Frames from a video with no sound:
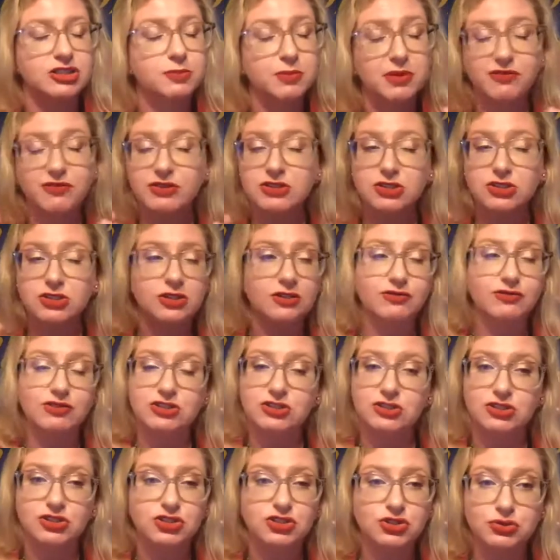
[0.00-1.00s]
But if it's if
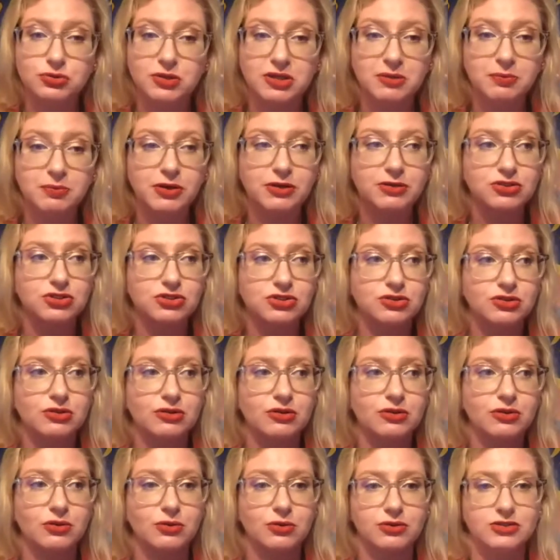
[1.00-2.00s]
it's a street
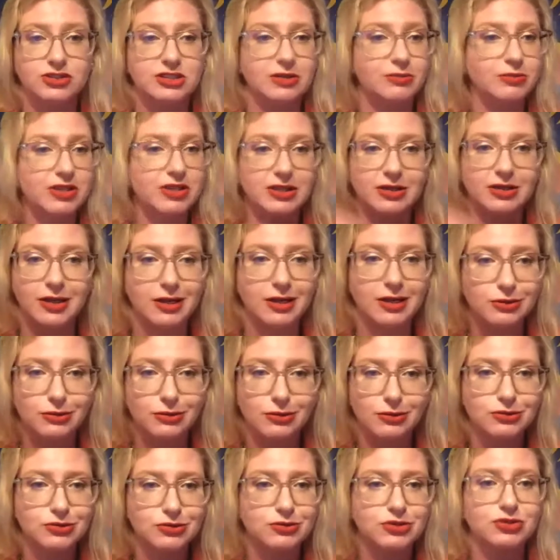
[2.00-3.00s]
poster or something in line at the
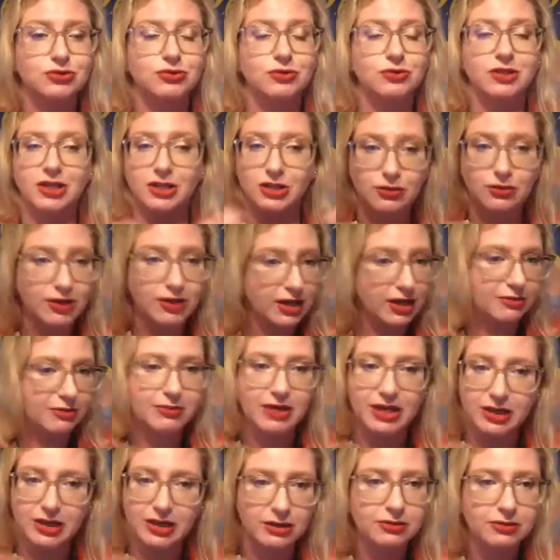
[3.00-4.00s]
grocery store, like you got to
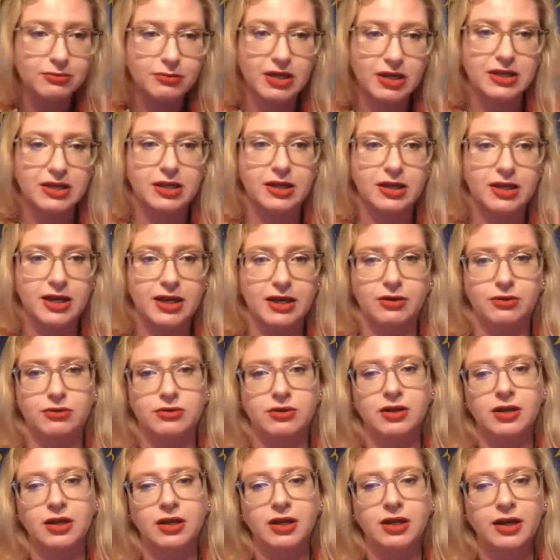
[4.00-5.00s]
make it make it count.
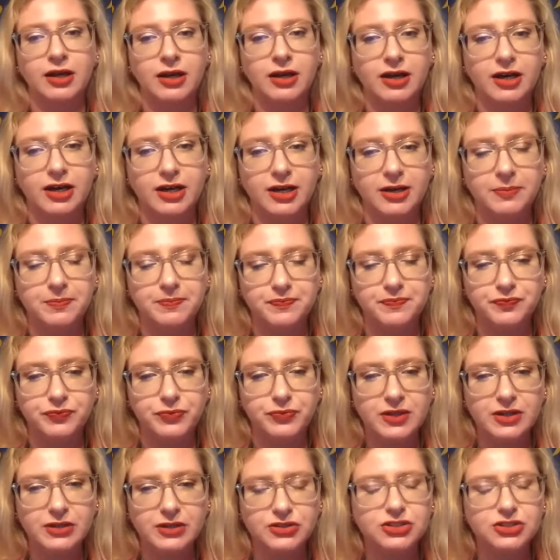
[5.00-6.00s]
Um,
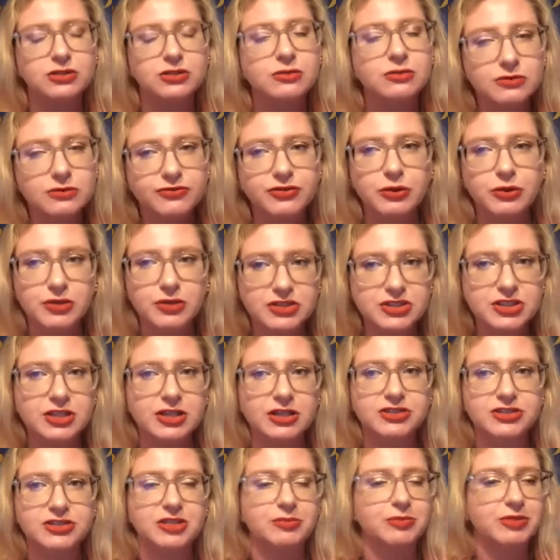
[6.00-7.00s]
so focusing
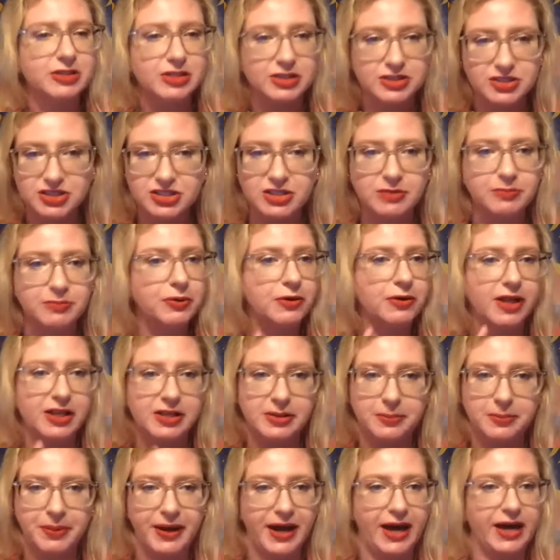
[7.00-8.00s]
on something that's simple and
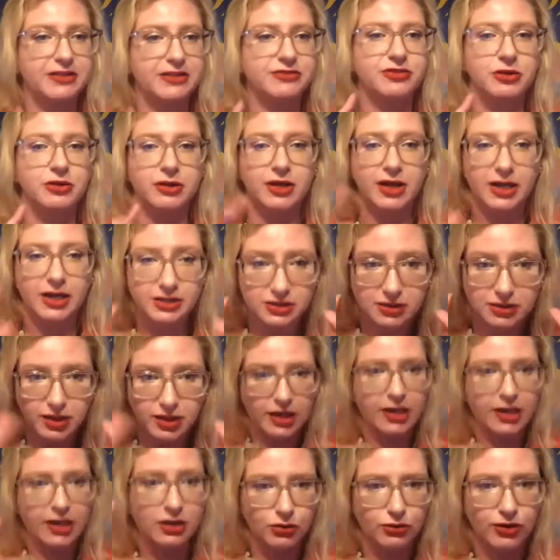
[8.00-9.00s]
impactful and
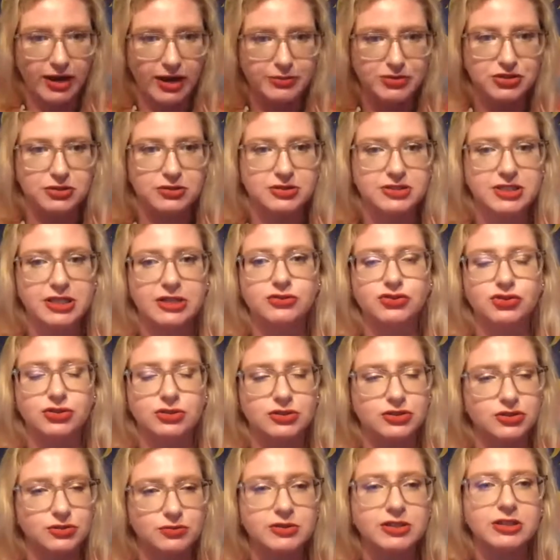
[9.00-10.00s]
like grabs your attention
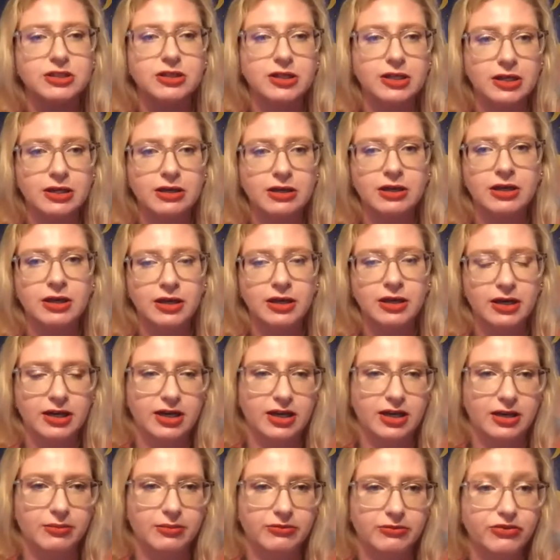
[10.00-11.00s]
is really
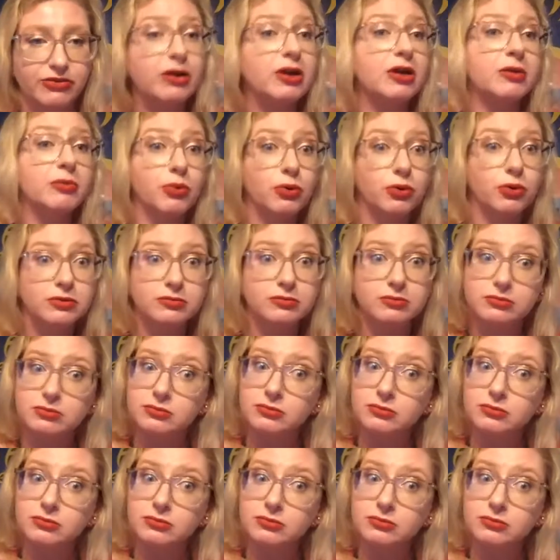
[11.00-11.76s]
um, very important.